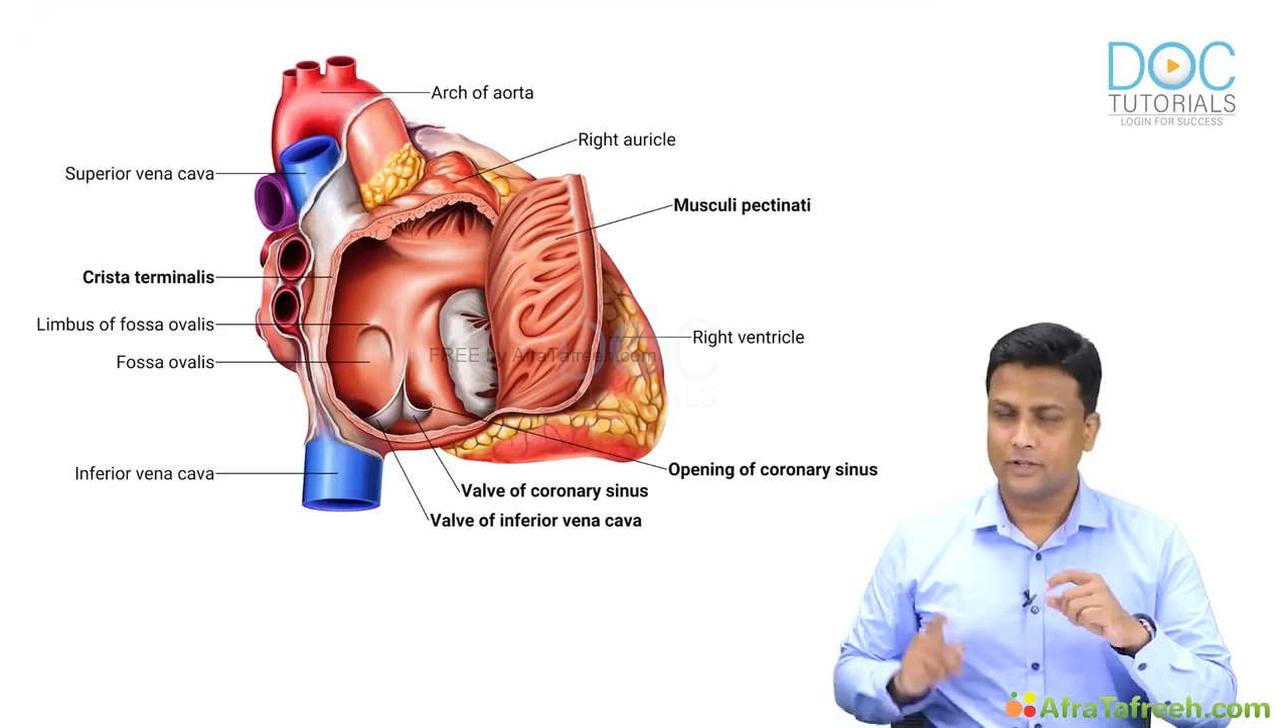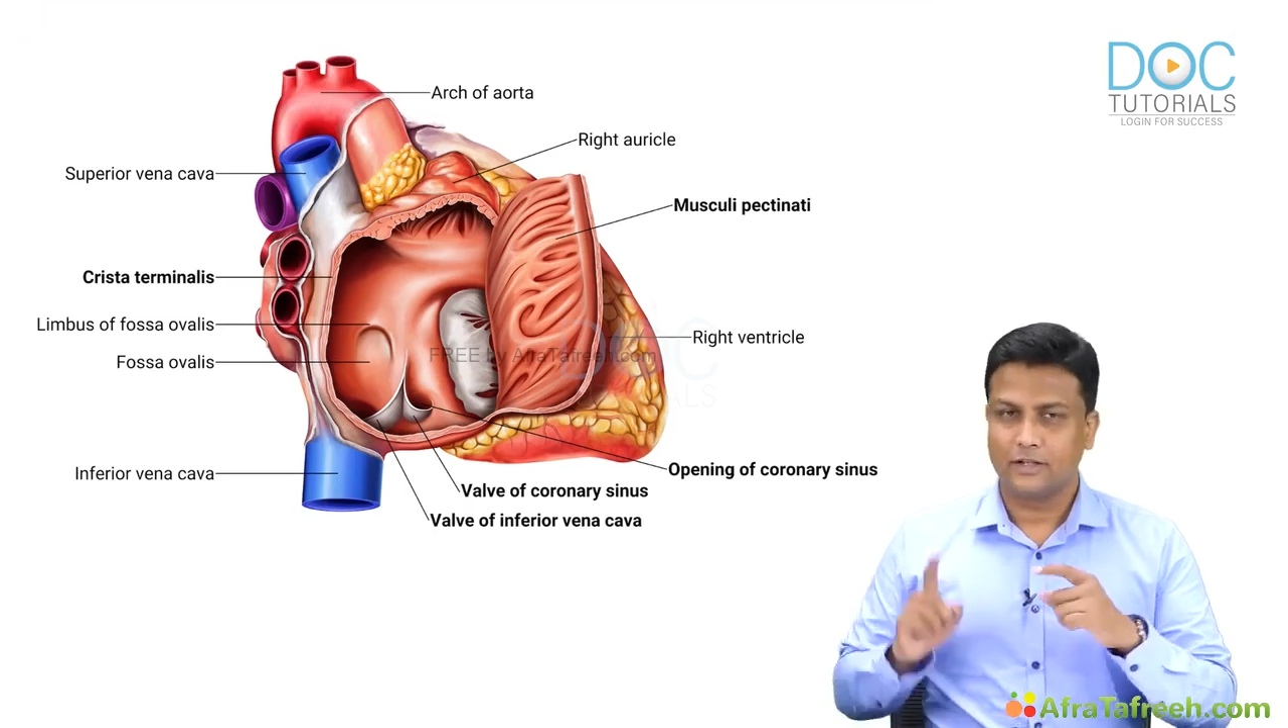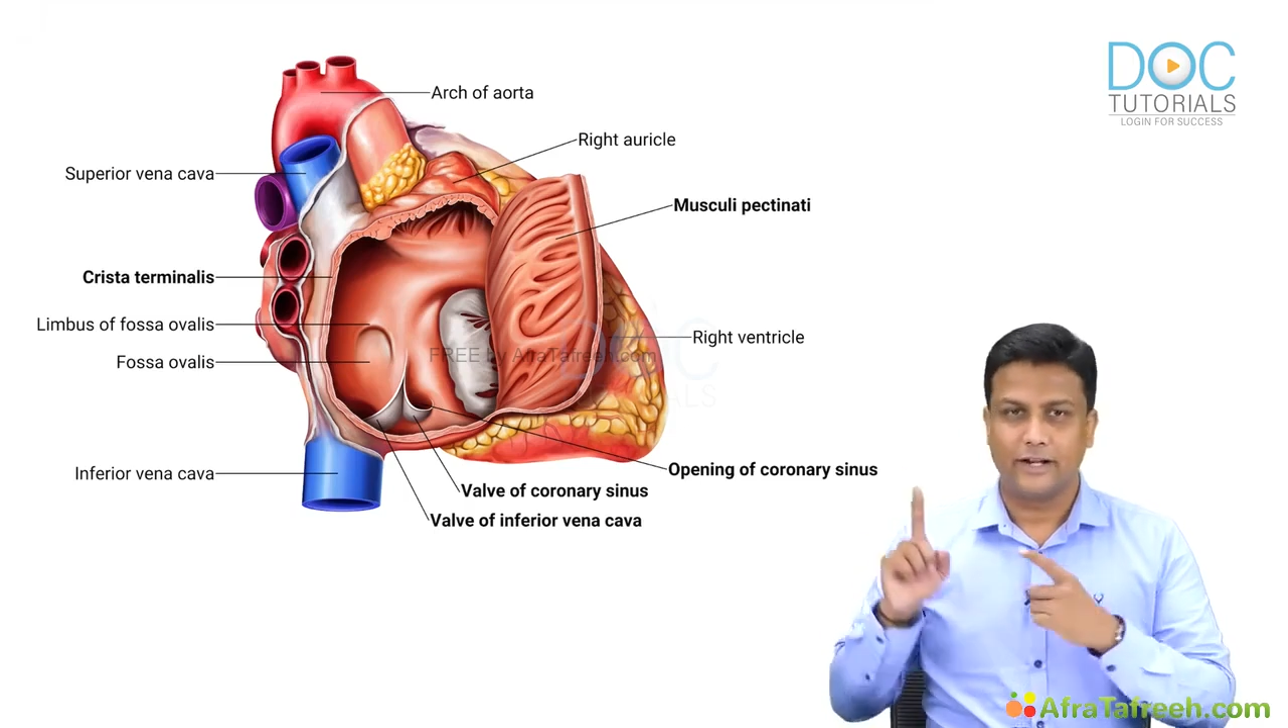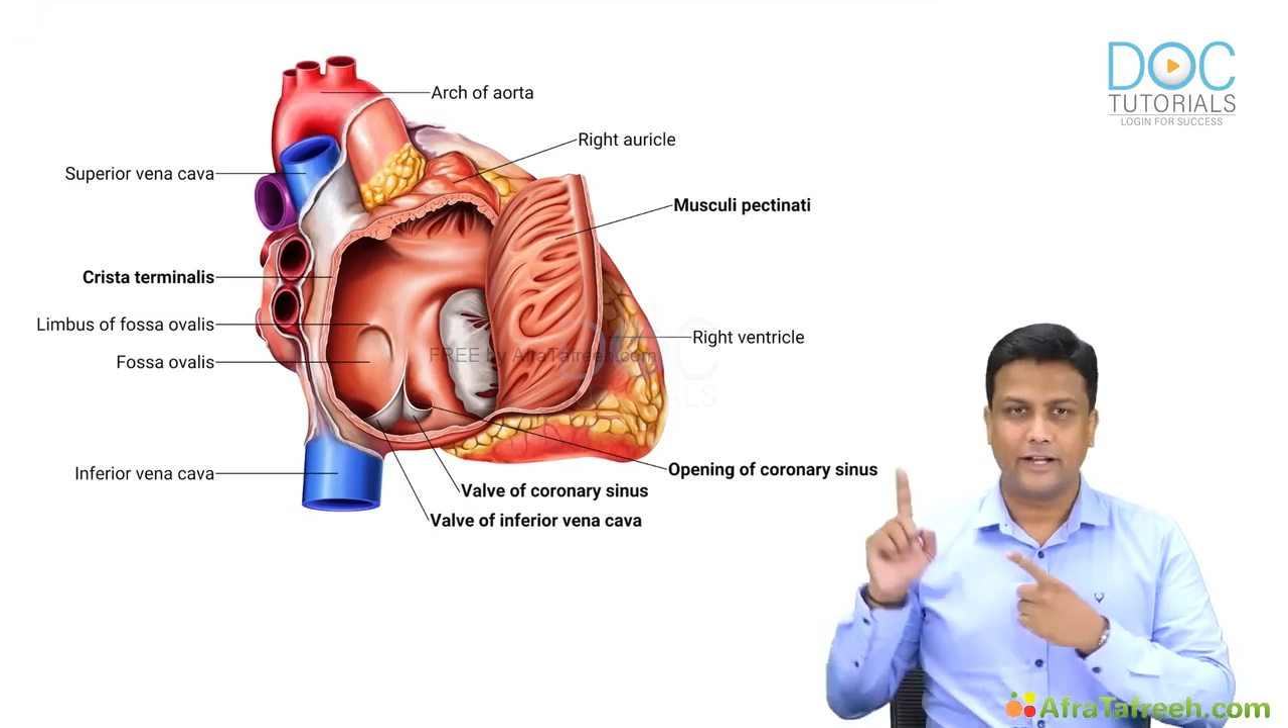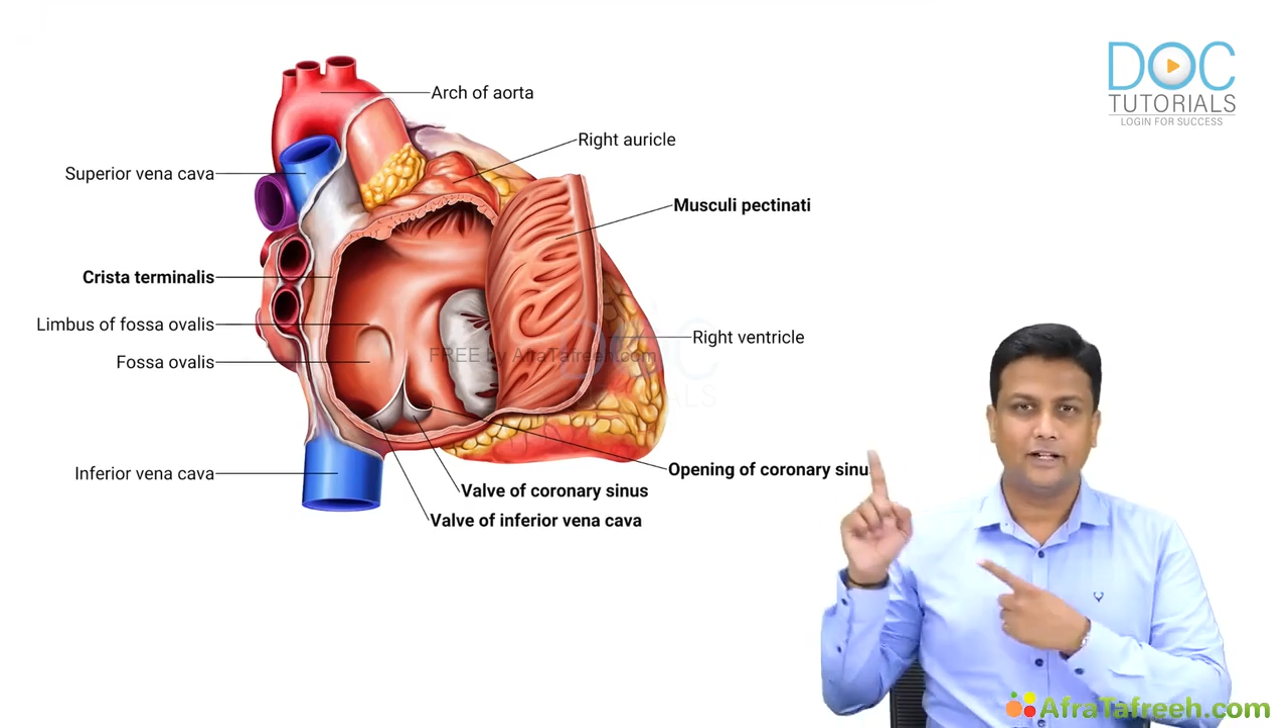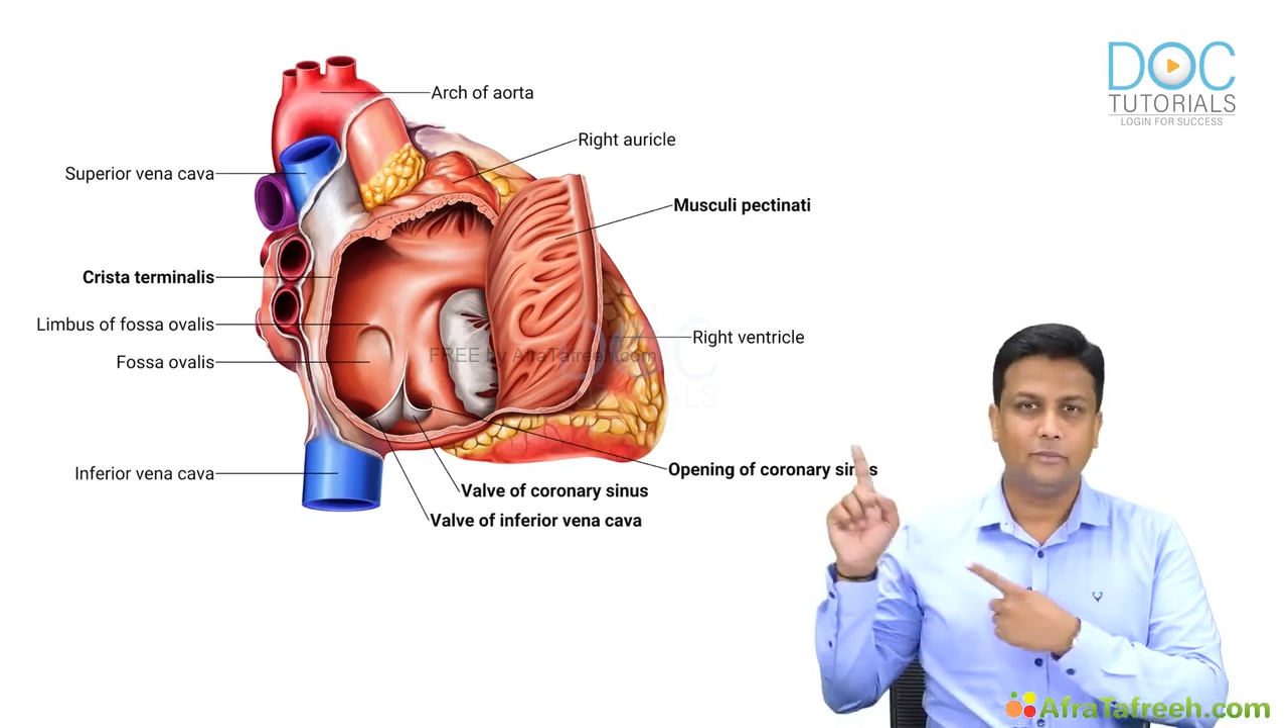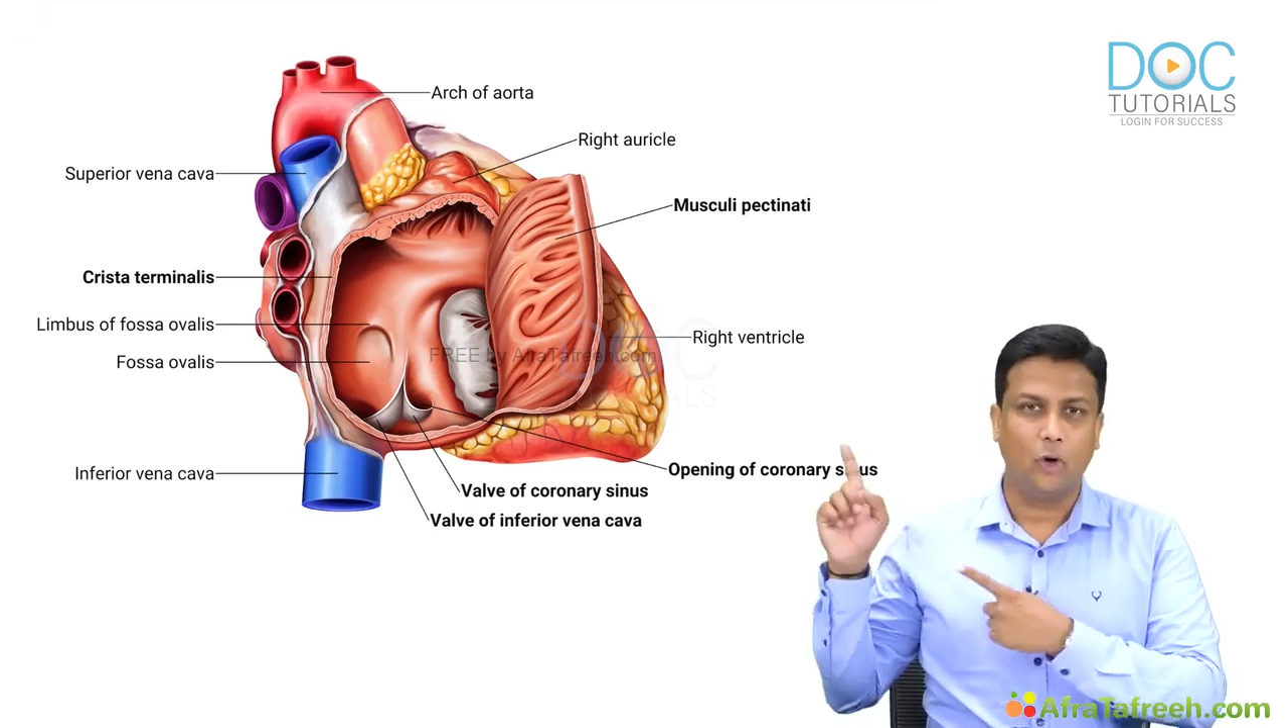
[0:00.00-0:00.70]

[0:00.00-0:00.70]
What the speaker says: The diagram